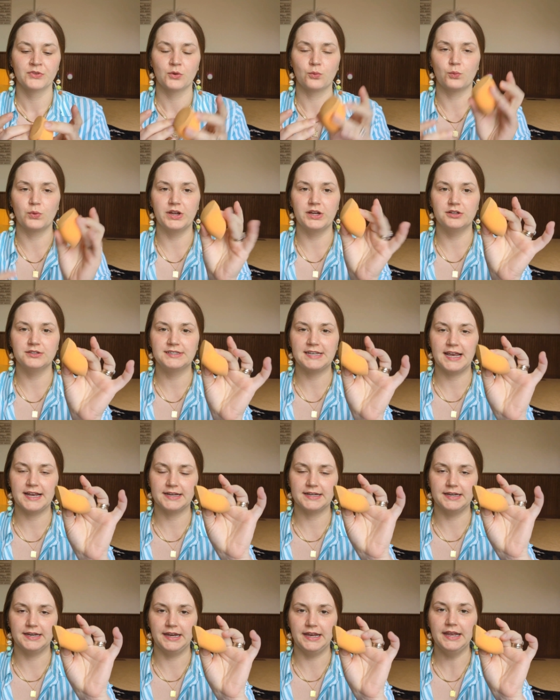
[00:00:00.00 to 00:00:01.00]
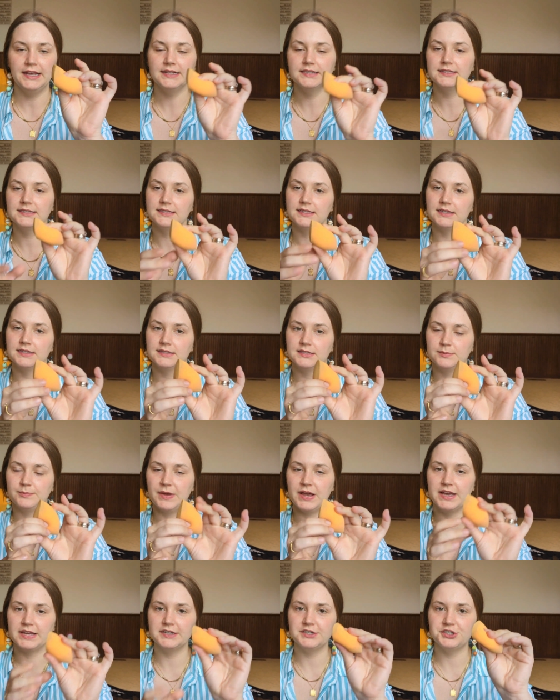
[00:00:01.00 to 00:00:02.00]
Real Techniques
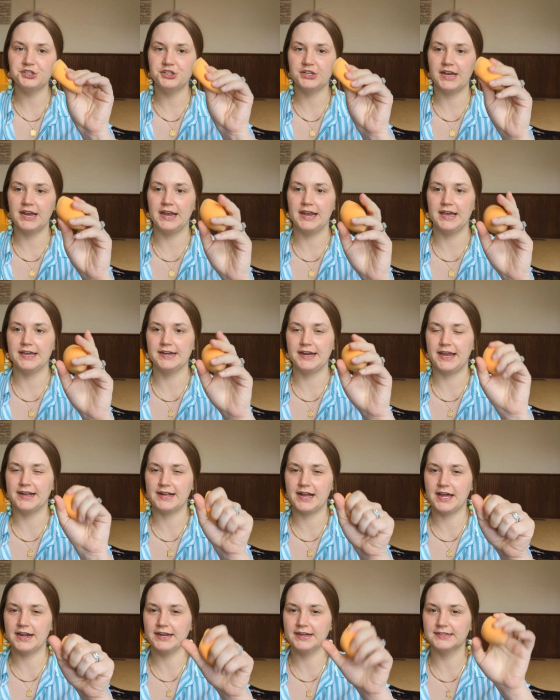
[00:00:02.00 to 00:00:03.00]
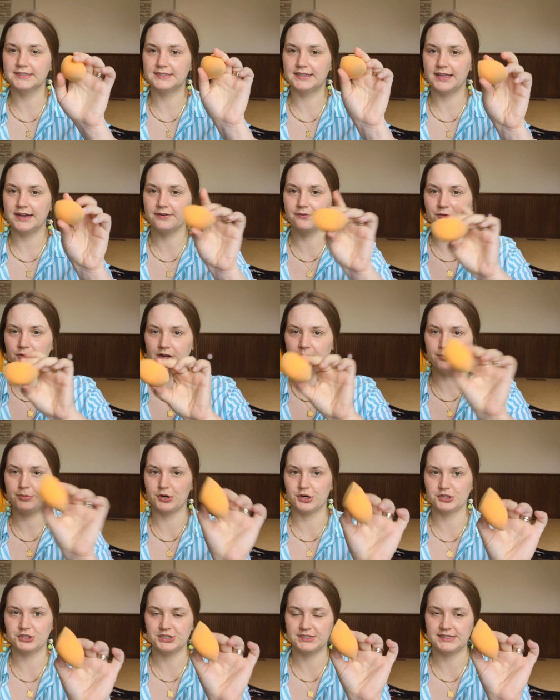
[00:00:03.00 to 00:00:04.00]
sponge, and I got it instead of
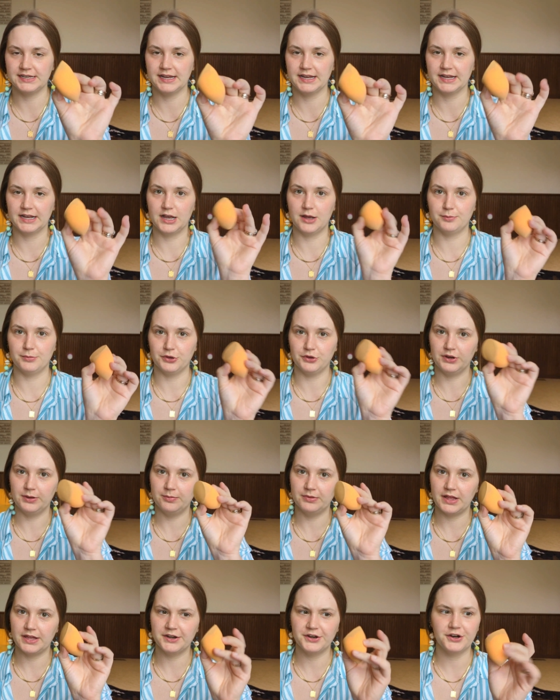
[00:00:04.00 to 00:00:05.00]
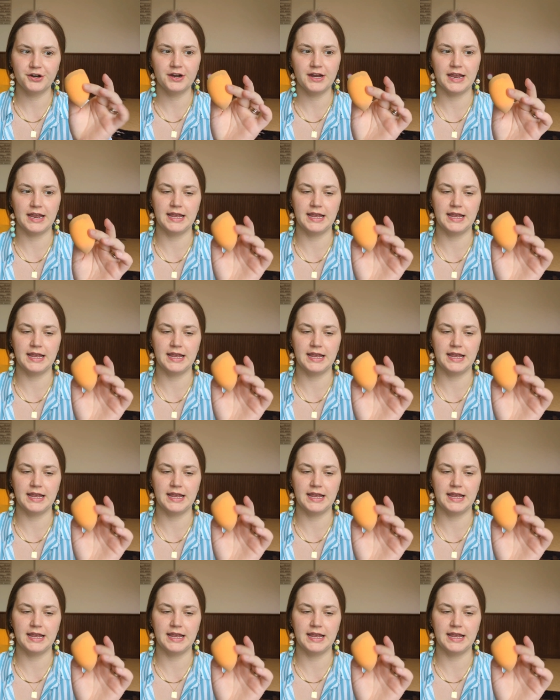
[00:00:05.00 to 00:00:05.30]
repurchasing a beauty blender.